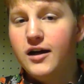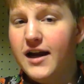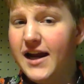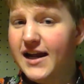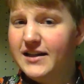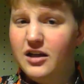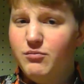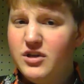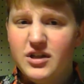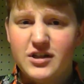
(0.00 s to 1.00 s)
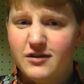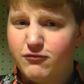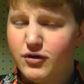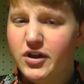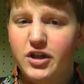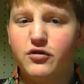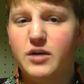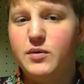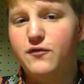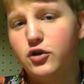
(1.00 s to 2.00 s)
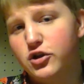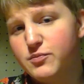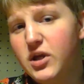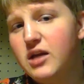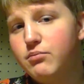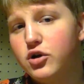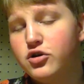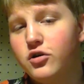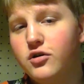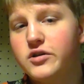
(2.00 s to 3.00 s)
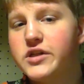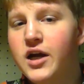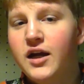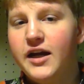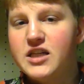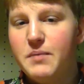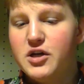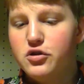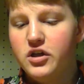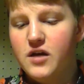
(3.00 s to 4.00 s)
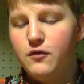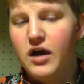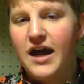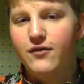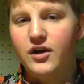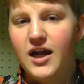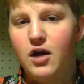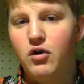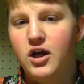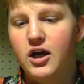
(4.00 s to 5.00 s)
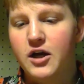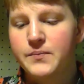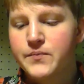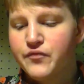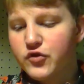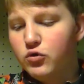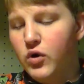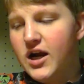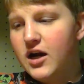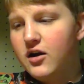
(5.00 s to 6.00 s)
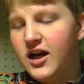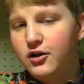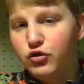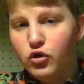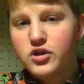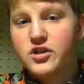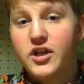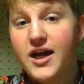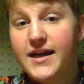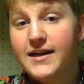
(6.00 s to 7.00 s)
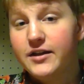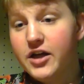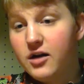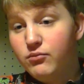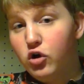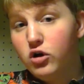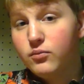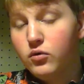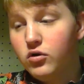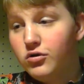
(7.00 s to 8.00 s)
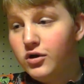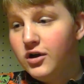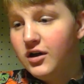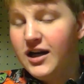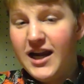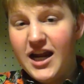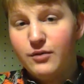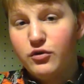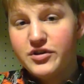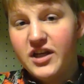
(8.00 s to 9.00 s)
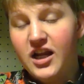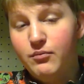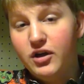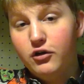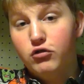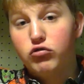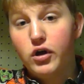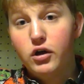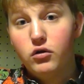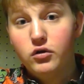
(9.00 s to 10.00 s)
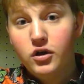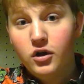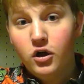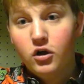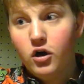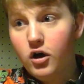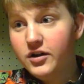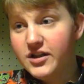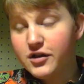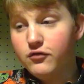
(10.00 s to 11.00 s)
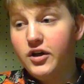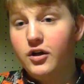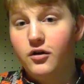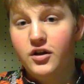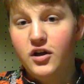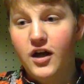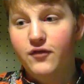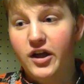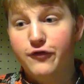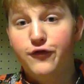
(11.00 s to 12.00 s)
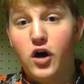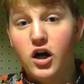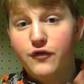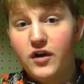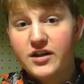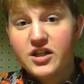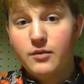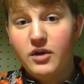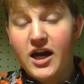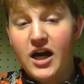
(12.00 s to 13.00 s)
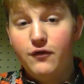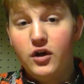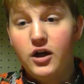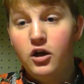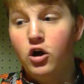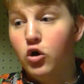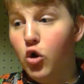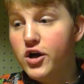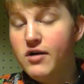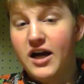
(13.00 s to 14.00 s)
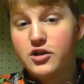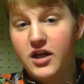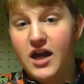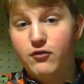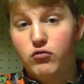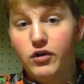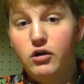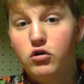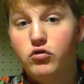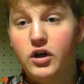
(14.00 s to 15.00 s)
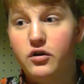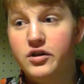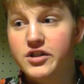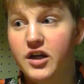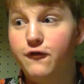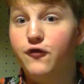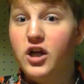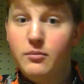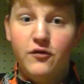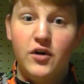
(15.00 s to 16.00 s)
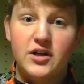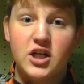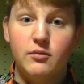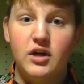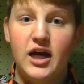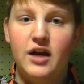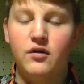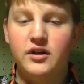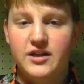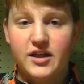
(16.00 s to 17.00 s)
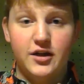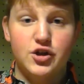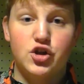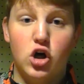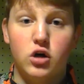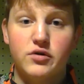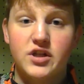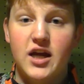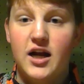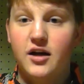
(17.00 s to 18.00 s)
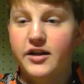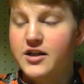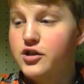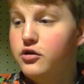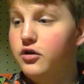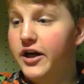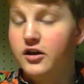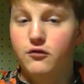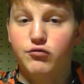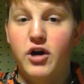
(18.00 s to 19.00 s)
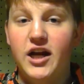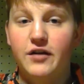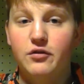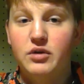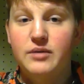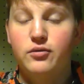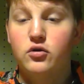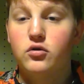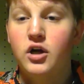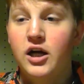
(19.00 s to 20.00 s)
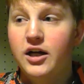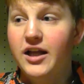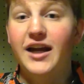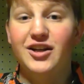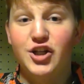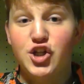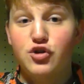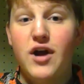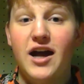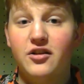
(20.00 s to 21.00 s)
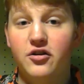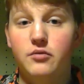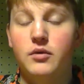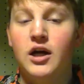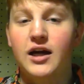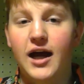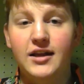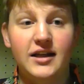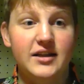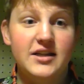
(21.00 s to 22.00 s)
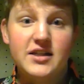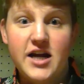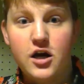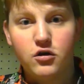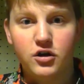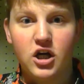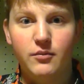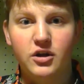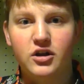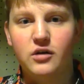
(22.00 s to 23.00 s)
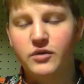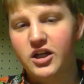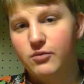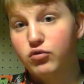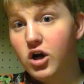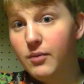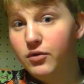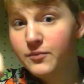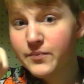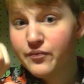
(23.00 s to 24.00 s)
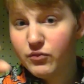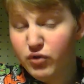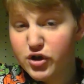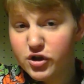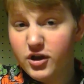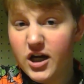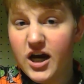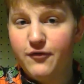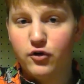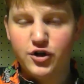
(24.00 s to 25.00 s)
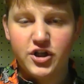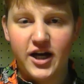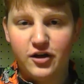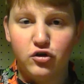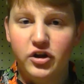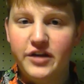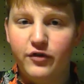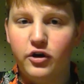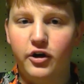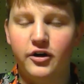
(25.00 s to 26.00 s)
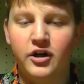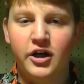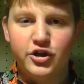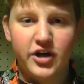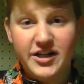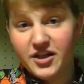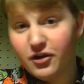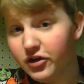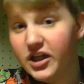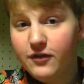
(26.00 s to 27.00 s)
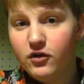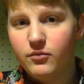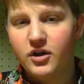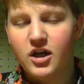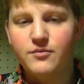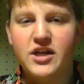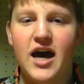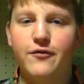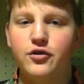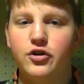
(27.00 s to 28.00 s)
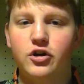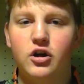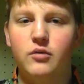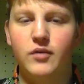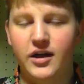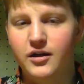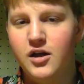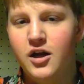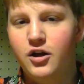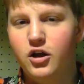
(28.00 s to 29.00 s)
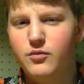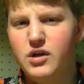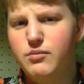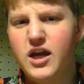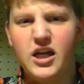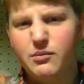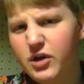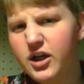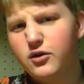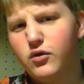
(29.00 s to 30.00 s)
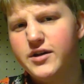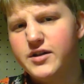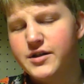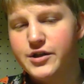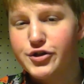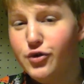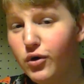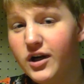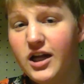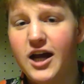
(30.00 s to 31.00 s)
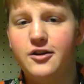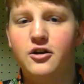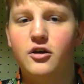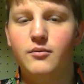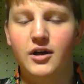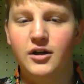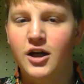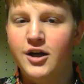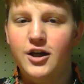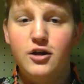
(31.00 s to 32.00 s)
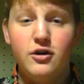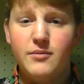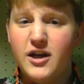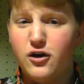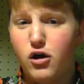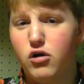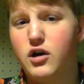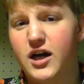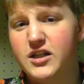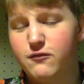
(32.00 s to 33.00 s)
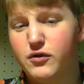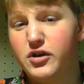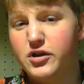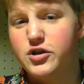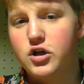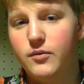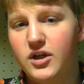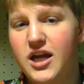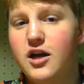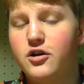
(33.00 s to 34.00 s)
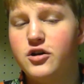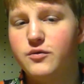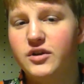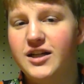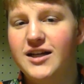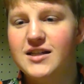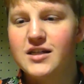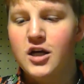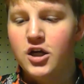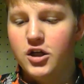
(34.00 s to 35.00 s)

And it'd be just really creepy for those pig butchers, especially if you have an area where it looks like there are multiple animals that have been grilled on this grill, and you have like fog effects coming out of it, or you actually have a real grill and there's like flame effects coming out of it, and that's like a startle scare that's to like the right of the people that could distract them, and then this character come at them like a prop butcher knife or a giant cleaver and tries to cleave them and comes after them and could be making pig noises and snorting at them. And you could make all kinds of really disturbing characters with this.